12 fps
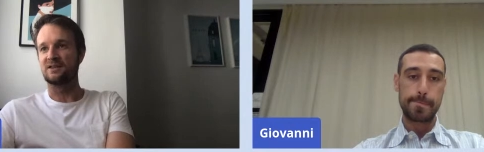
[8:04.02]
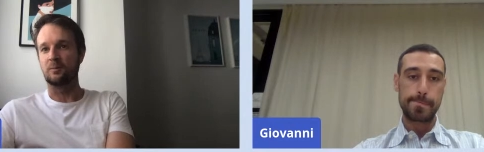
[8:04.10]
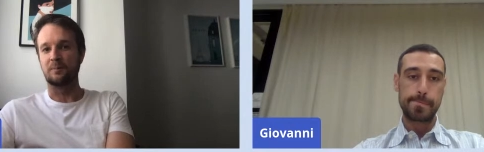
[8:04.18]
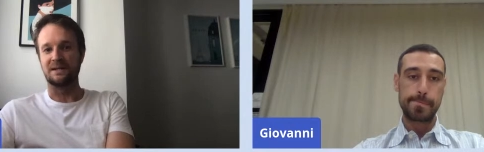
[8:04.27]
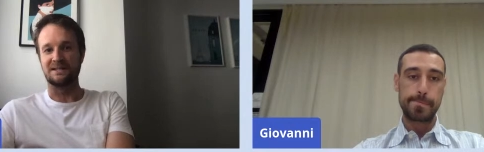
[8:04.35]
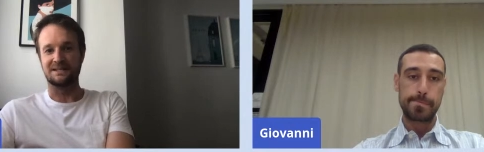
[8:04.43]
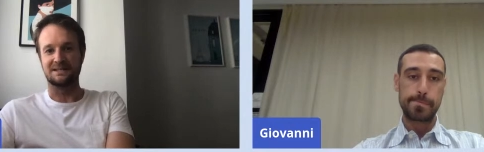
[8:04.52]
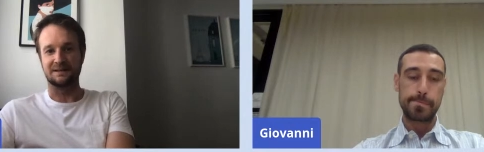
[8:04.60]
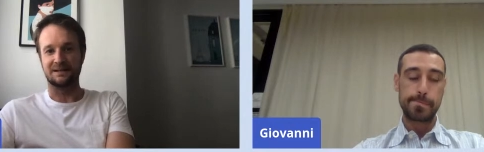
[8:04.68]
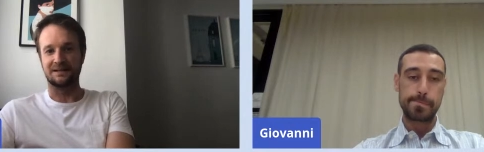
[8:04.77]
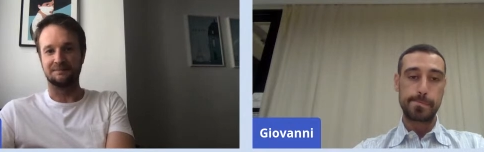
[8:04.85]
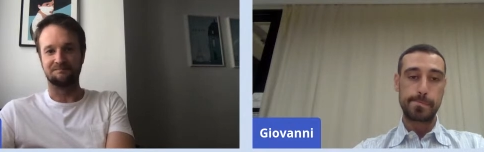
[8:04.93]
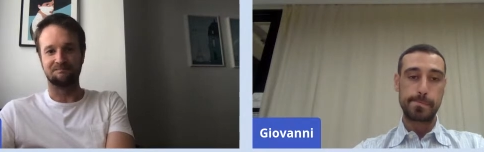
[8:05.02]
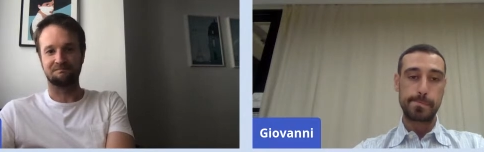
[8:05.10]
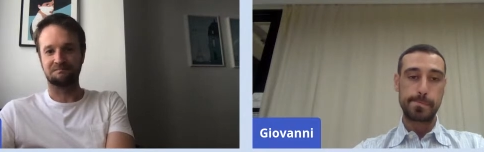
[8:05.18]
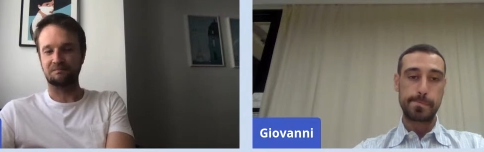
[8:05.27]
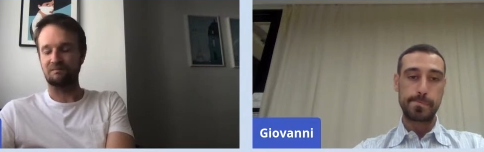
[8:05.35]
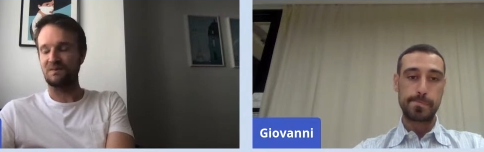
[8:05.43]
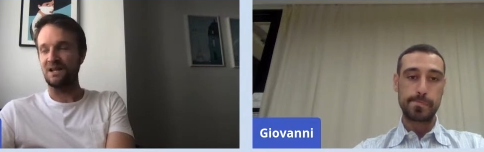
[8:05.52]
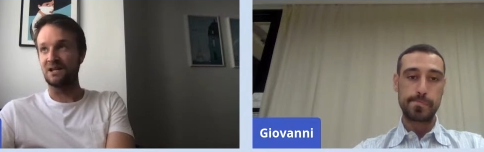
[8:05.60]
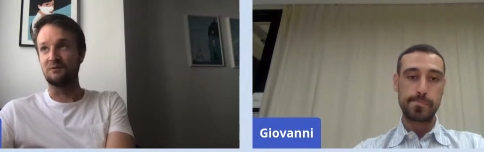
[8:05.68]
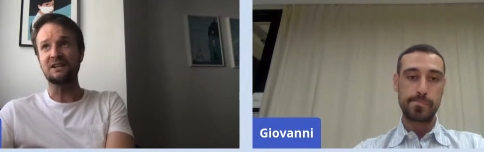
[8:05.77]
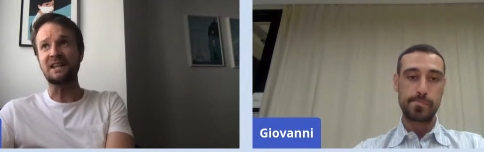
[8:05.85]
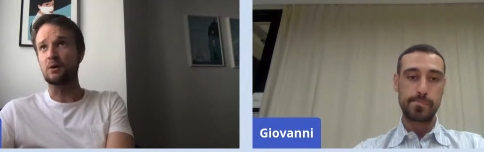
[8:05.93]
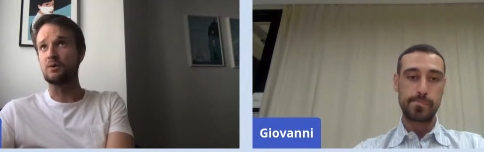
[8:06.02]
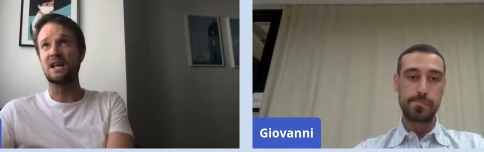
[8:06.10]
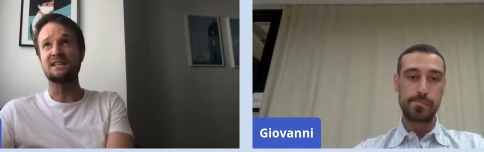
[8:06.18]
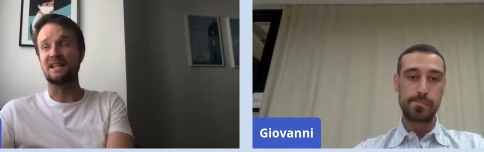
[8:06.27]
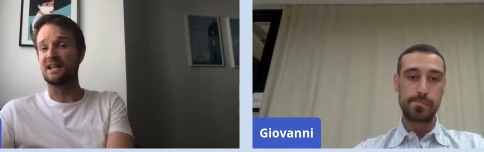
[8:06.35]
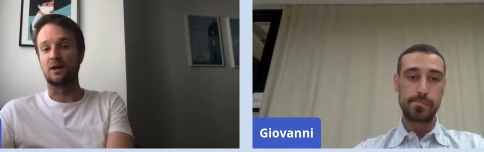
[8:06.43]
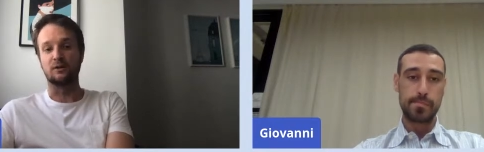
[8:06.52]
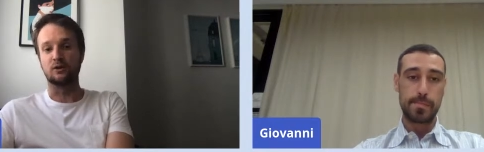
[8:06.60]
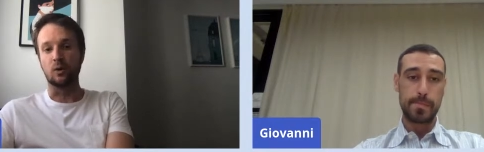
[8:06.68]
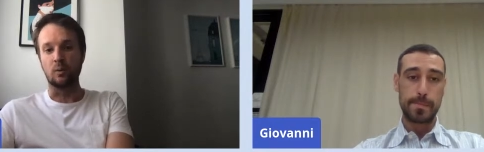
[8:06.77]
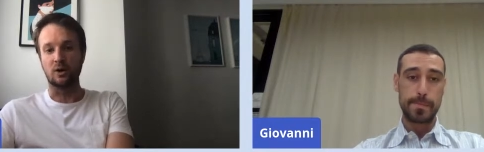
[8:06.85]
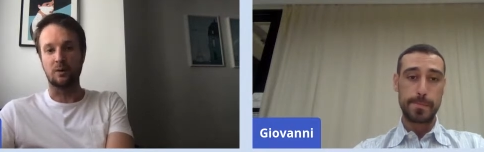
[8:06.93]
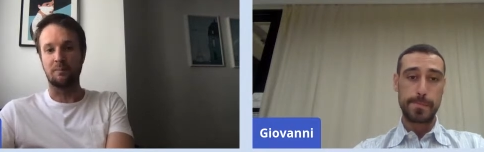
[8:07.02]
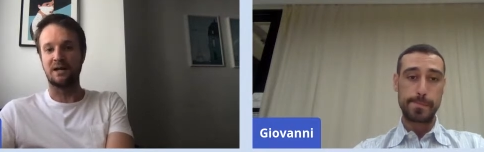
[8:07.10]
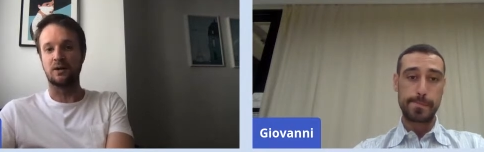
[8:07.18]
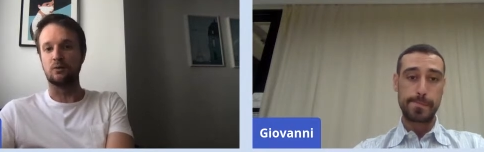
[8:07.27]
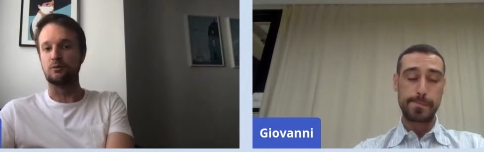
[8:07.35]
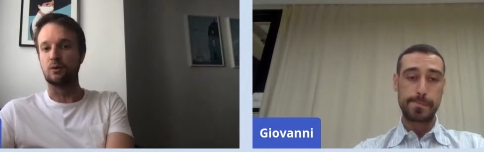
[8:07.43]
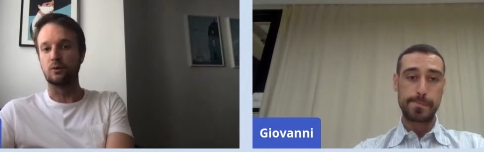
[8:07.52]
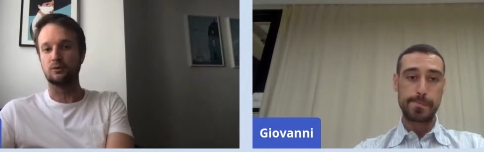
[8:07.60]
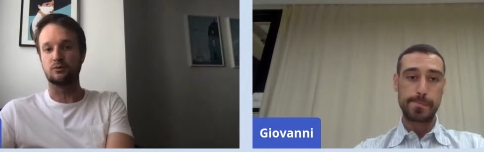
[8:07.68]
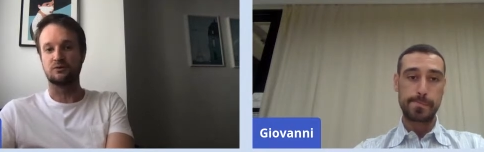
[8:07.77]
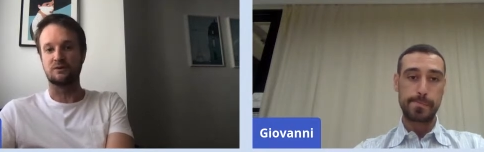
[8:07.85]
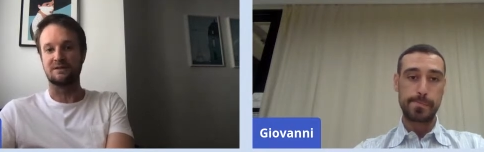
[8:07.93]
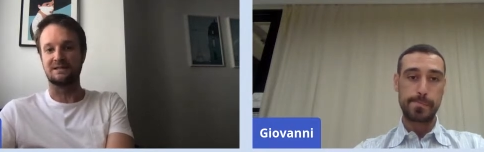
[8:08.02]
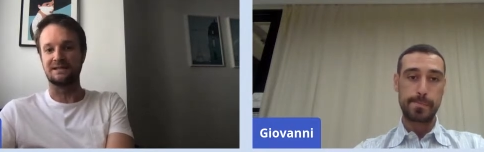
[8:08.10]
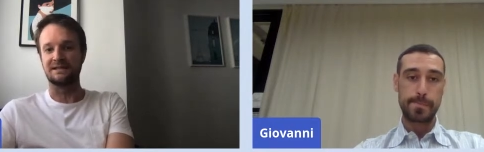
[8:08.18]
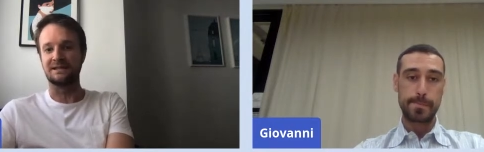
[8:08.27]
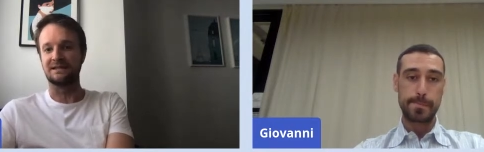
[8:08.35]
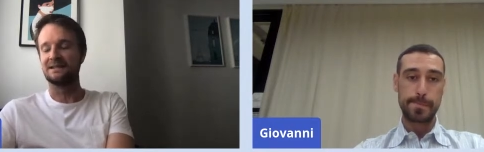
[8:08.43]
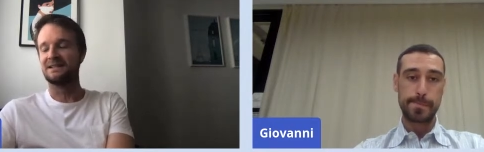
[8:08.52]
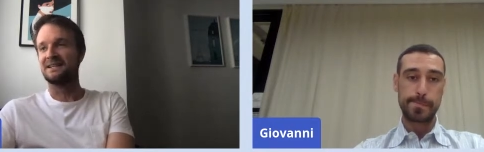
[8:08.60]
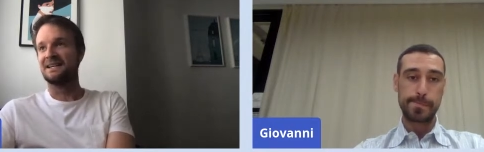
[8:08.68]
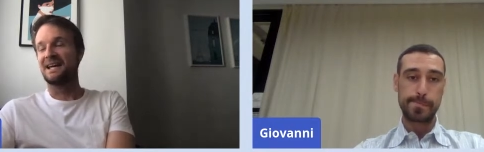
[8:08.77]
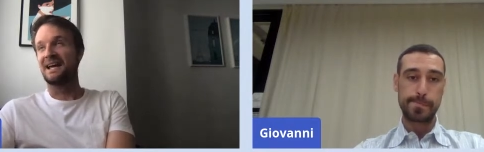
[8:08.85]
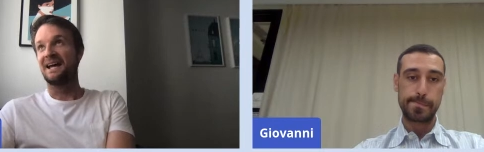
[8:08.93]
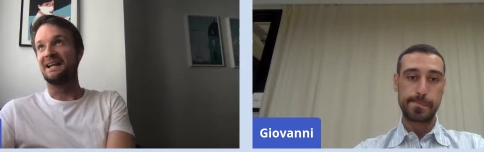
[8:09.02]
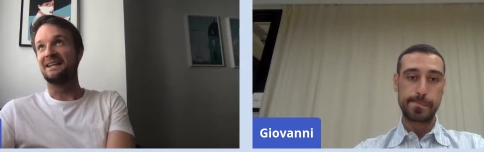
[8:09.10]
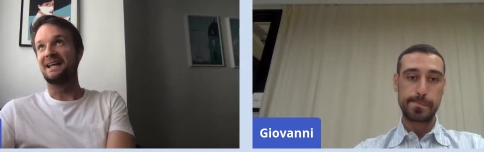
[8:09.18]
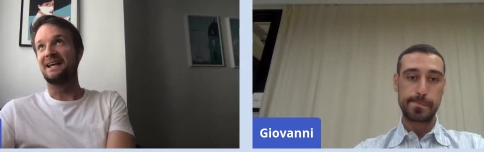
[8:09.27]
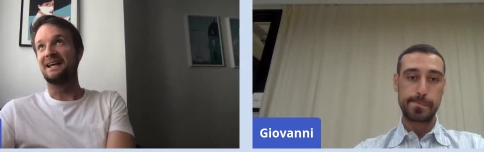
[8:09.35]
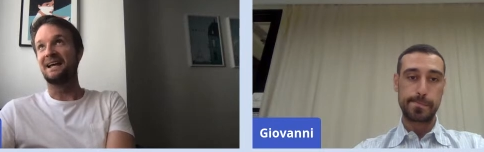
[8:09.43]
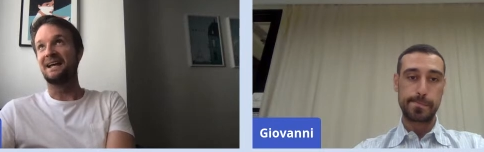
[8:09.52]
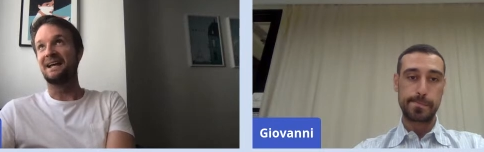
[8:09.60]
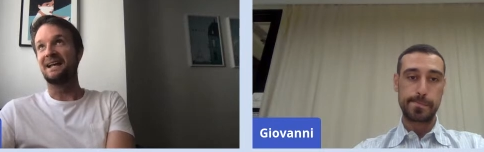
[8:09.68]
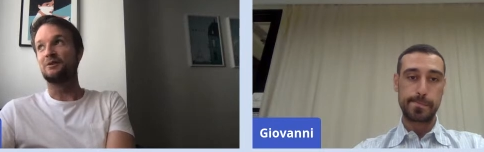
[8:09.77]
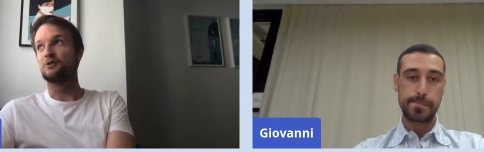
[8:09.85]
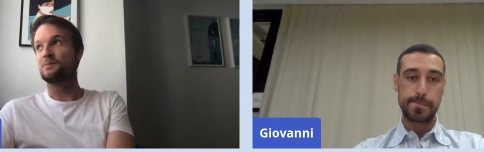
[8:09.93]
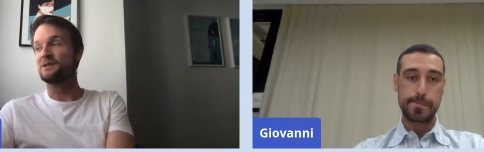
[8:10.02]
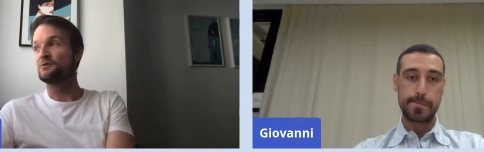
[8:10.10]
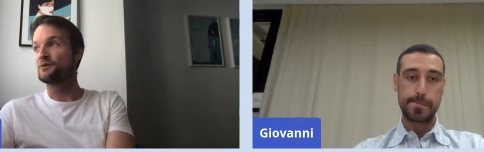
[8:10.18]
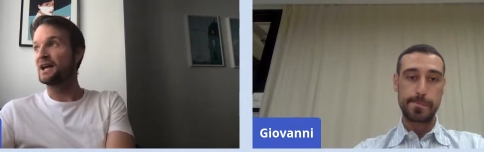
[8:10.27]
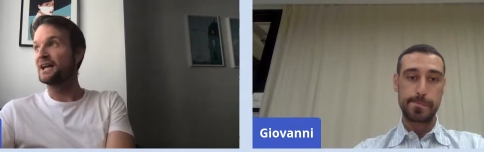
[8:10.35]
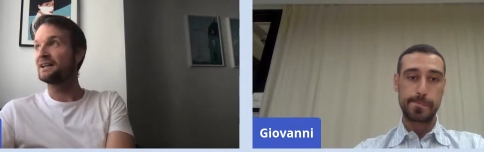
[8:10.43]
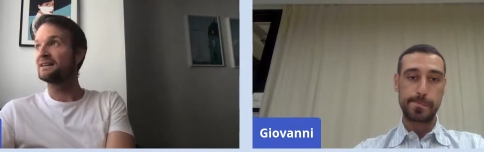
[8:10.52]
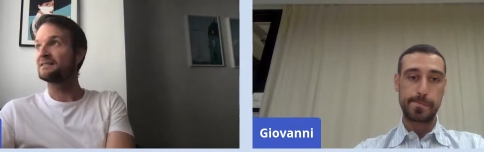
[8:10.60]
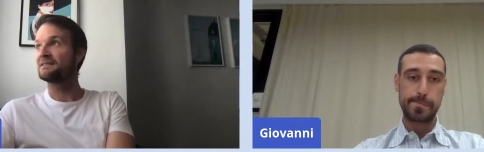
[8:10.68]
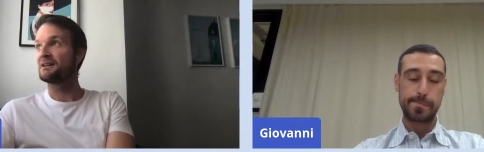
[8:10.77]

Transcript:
Speaker 1: company. Um, in fact, I realized that I don't want to play a role to succeed. And and, and to be frank,